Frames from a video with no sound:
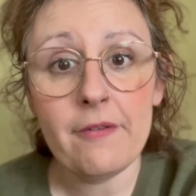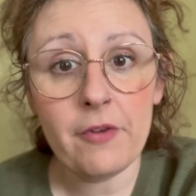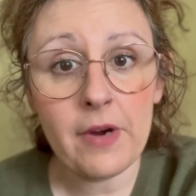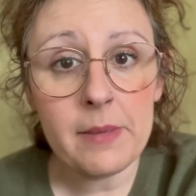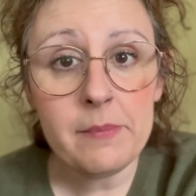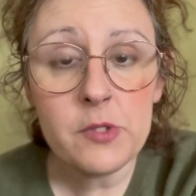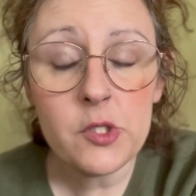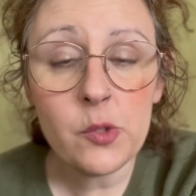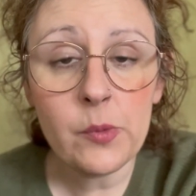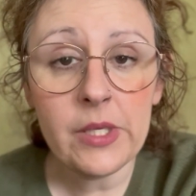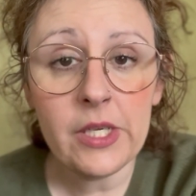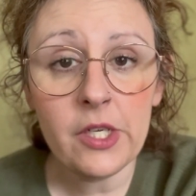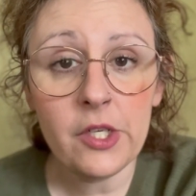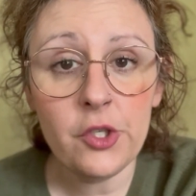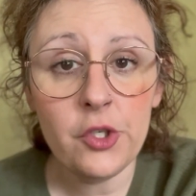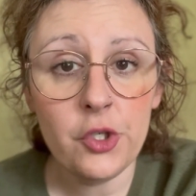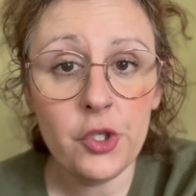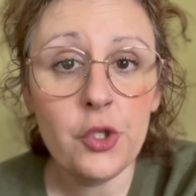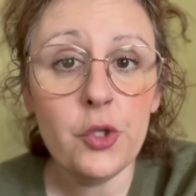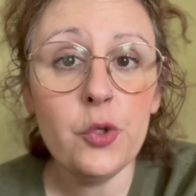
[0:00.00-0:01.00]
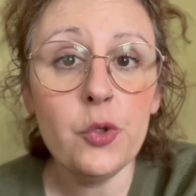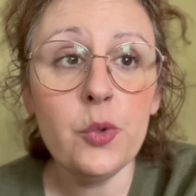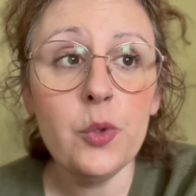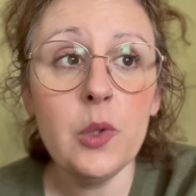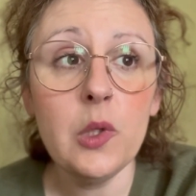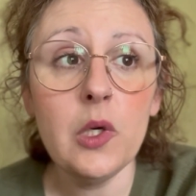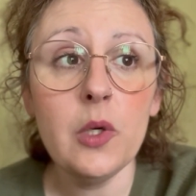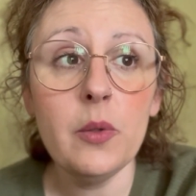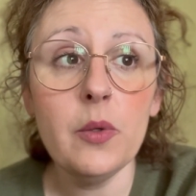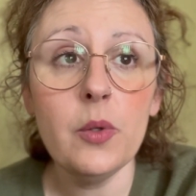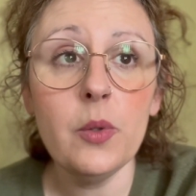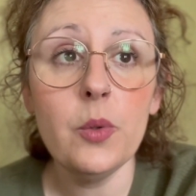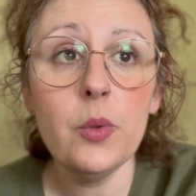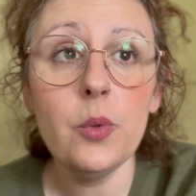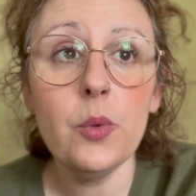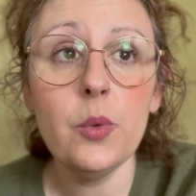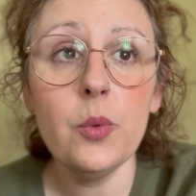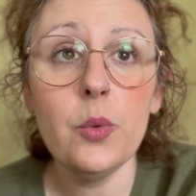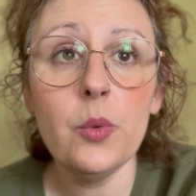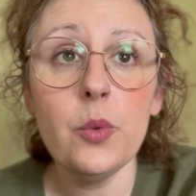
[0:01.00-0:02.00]
I'm doing a new,
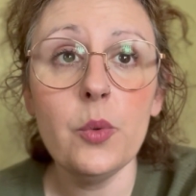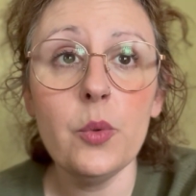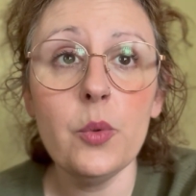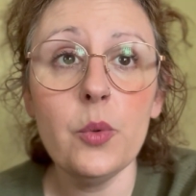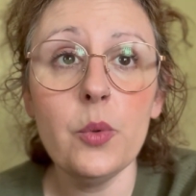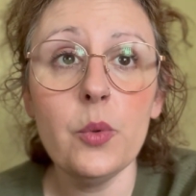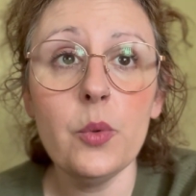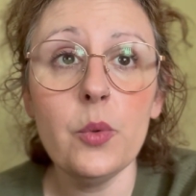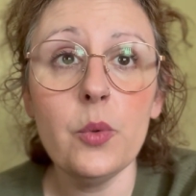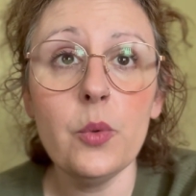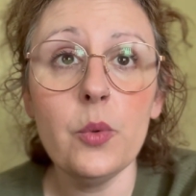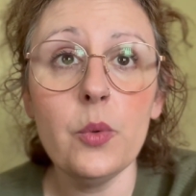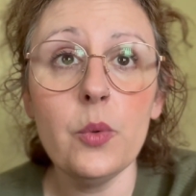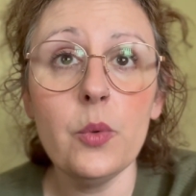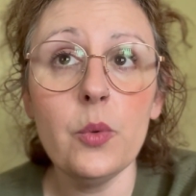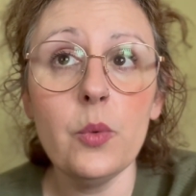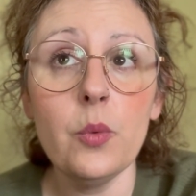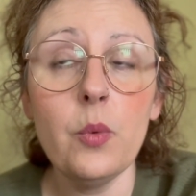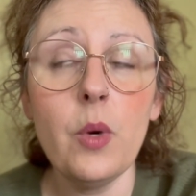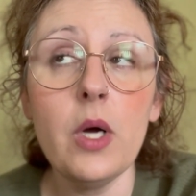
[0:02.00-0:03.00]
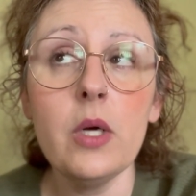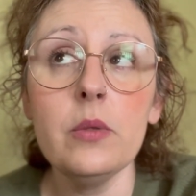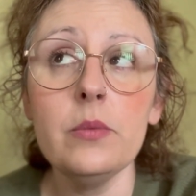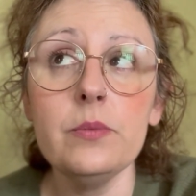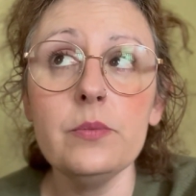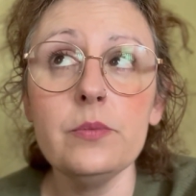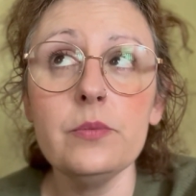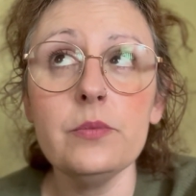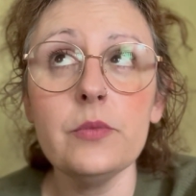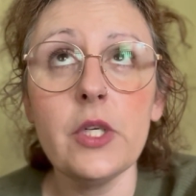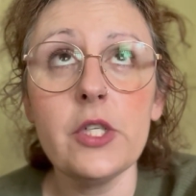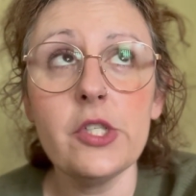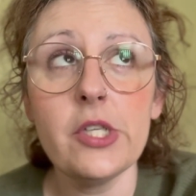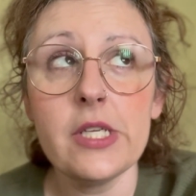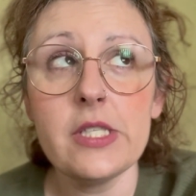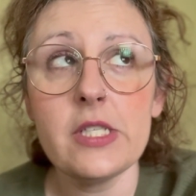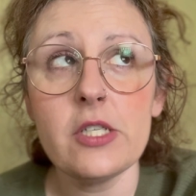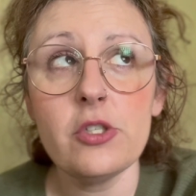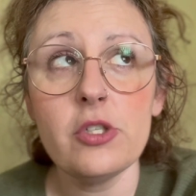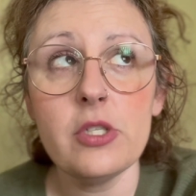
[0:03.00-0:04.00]
well, I
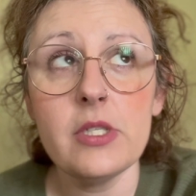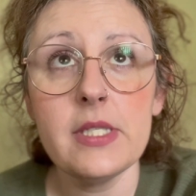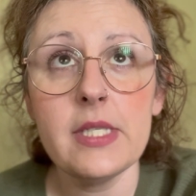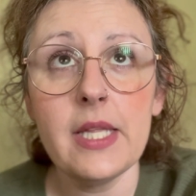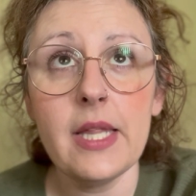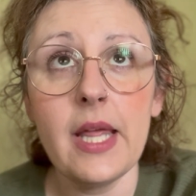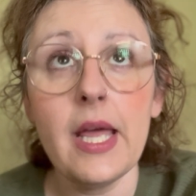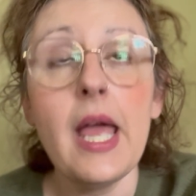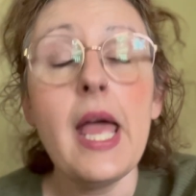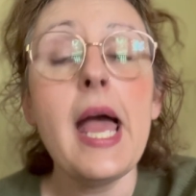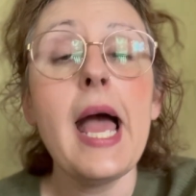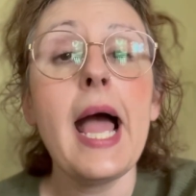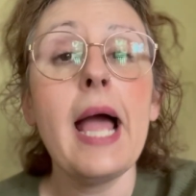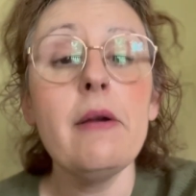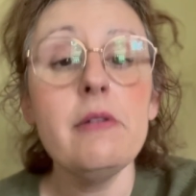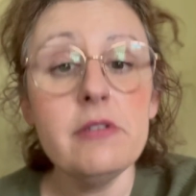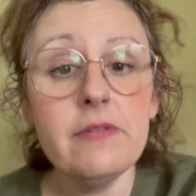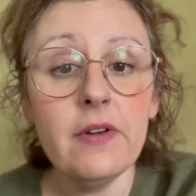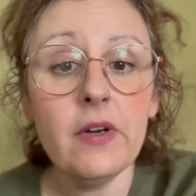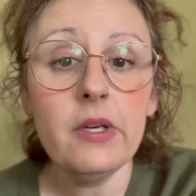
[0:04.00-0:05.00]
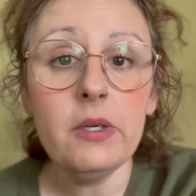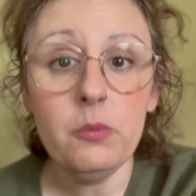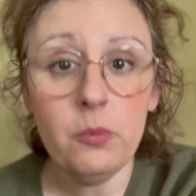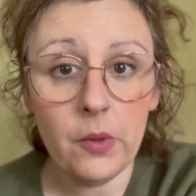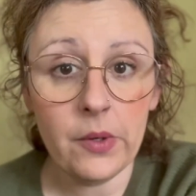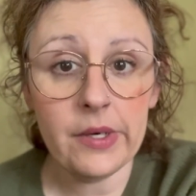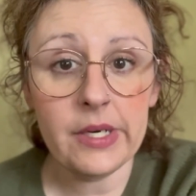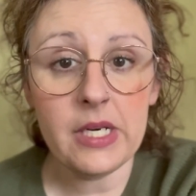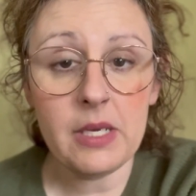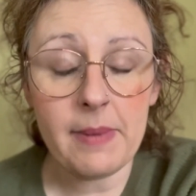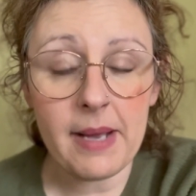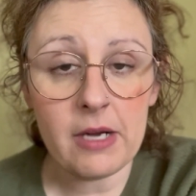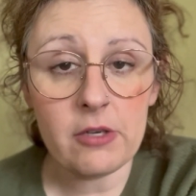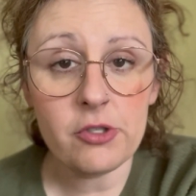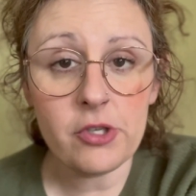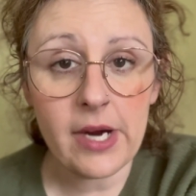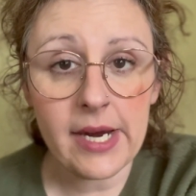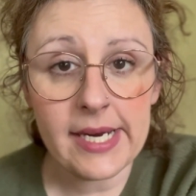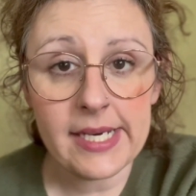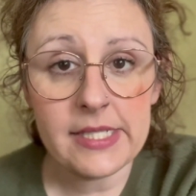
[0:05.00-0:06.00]
guess I shouldn't say that. I was very worried about
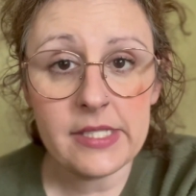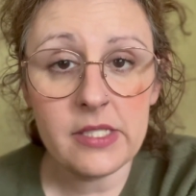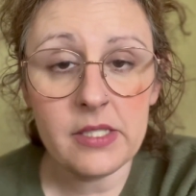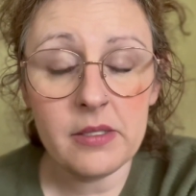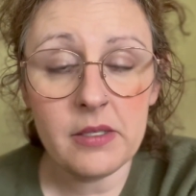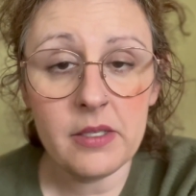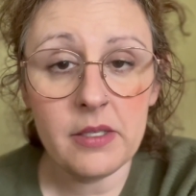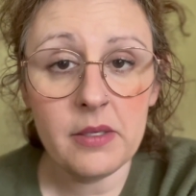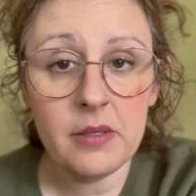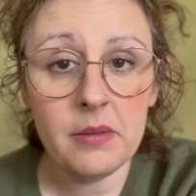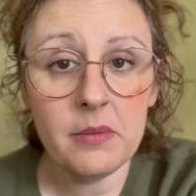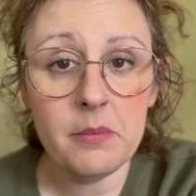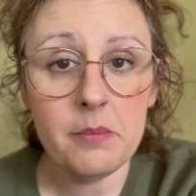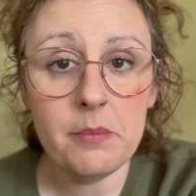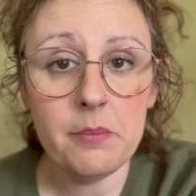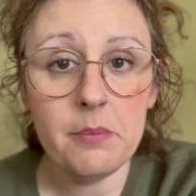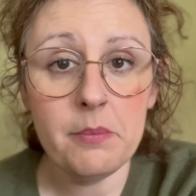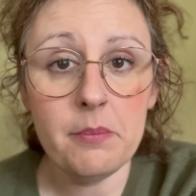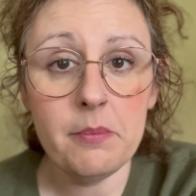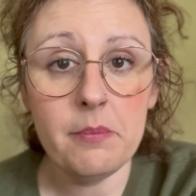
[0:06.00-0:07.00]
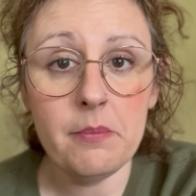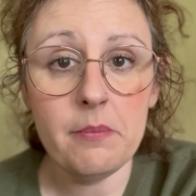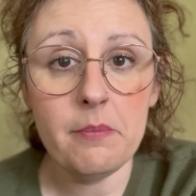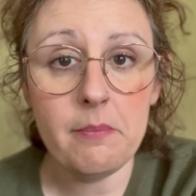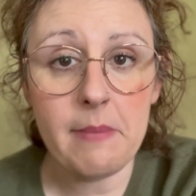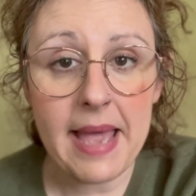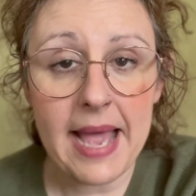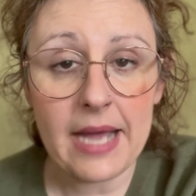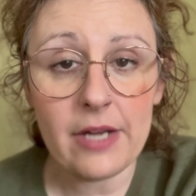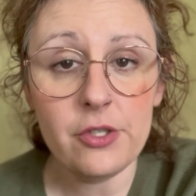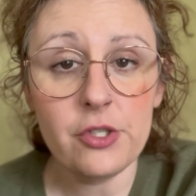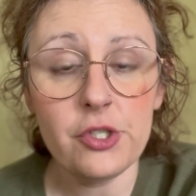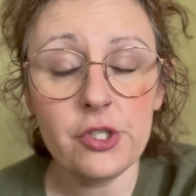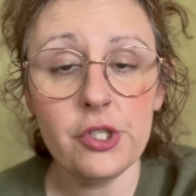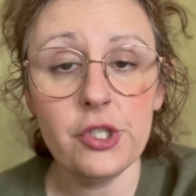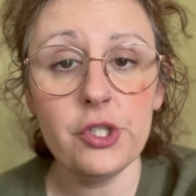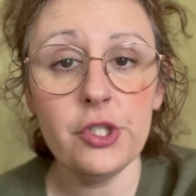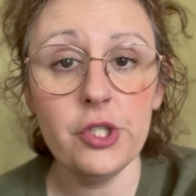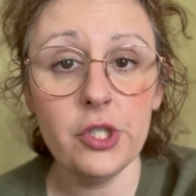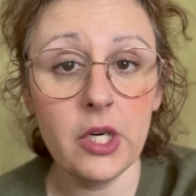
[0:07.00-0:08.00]
trying to
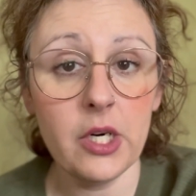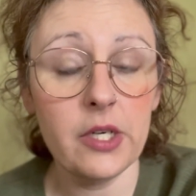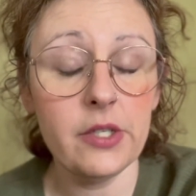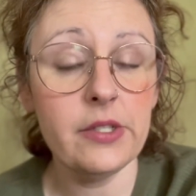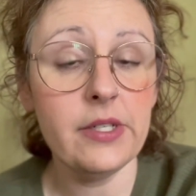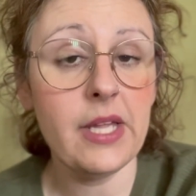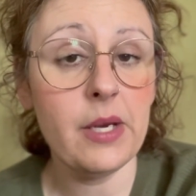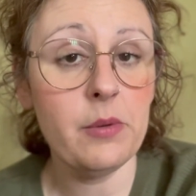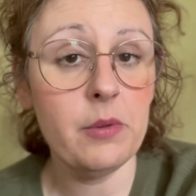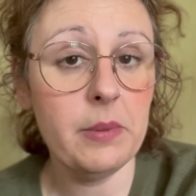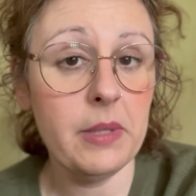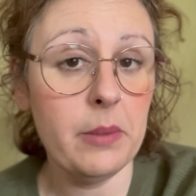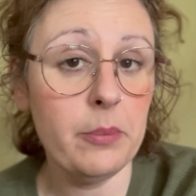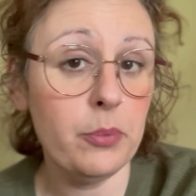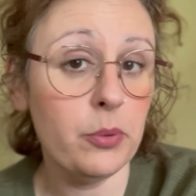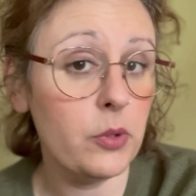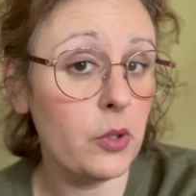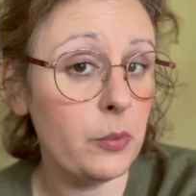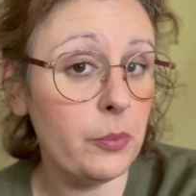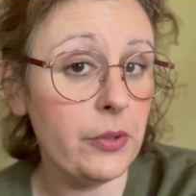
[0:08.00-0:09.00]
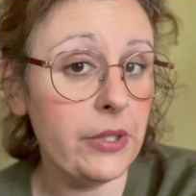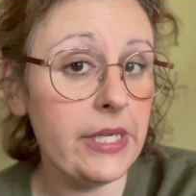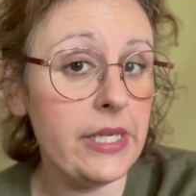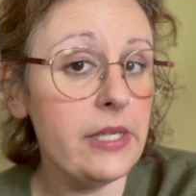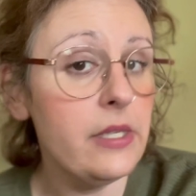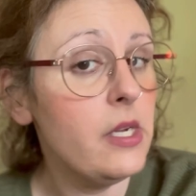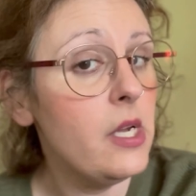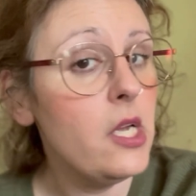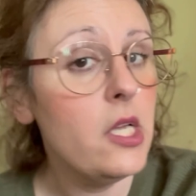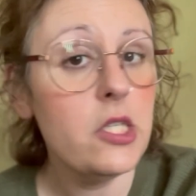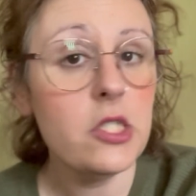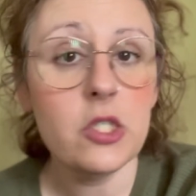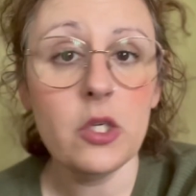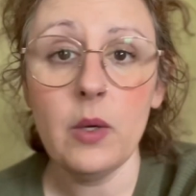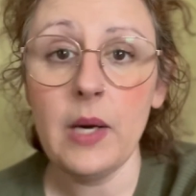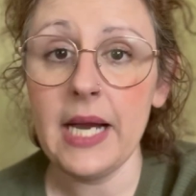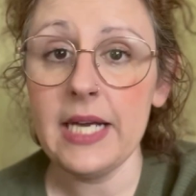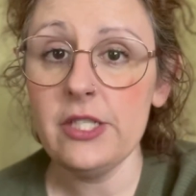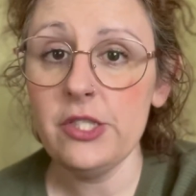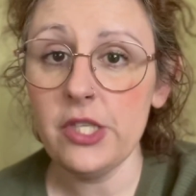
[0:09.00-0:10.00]
match yarn that would be appropriate. So
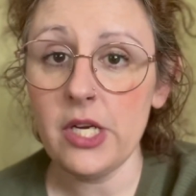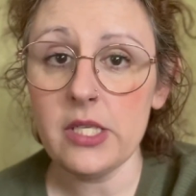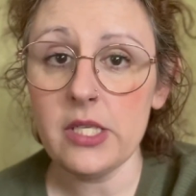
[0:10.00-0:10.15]
I've